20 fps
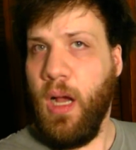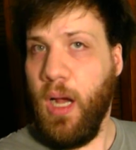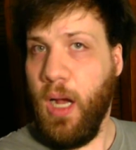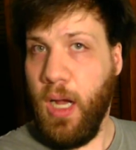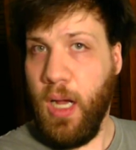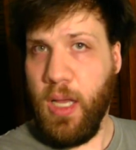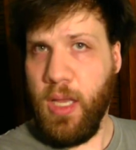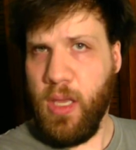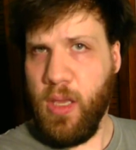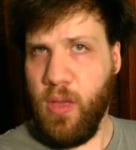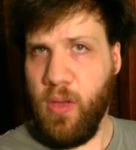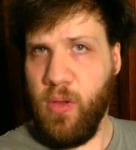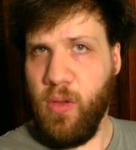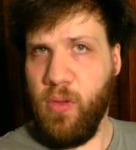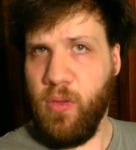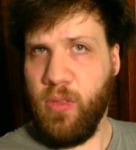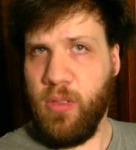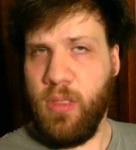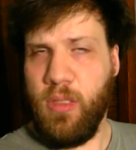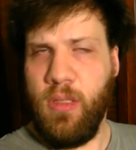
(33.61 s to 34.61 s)
I
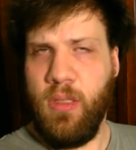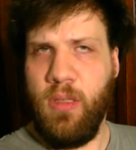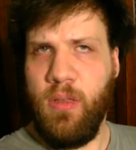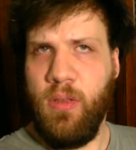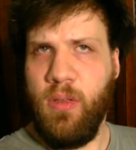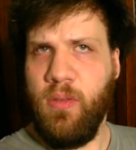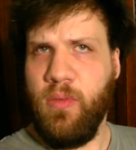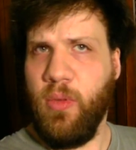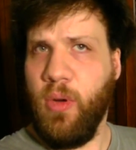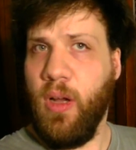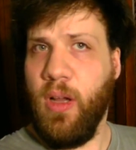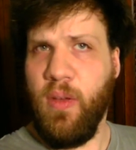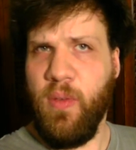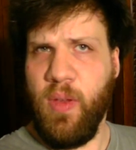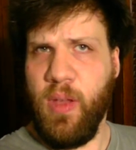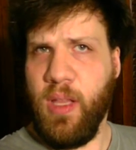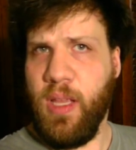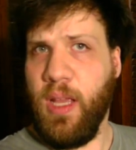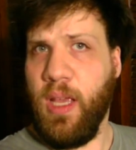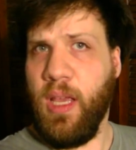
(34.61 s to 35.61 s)
use for
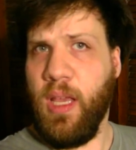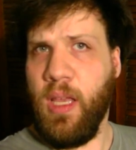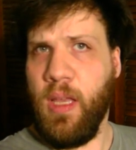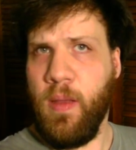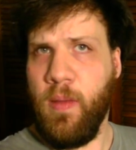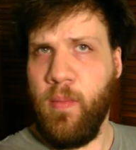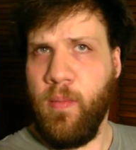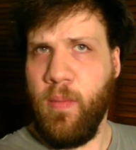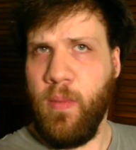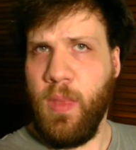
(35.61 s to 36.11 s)
everyday